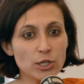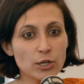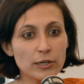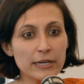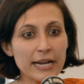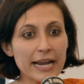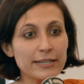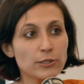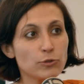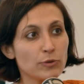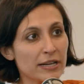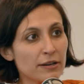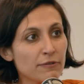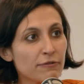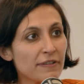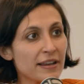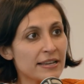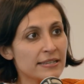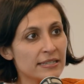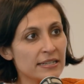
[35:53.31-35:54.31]
like to
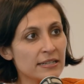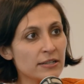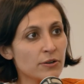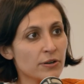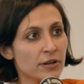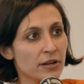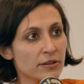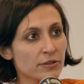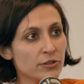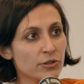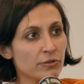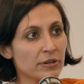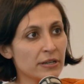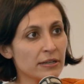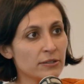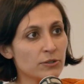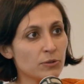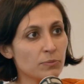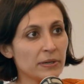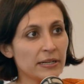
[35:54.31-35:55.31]
invest in your country,
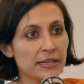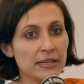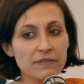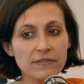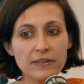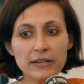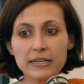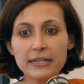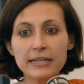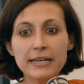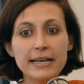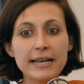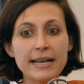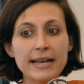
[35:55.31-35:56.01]
to believe in it.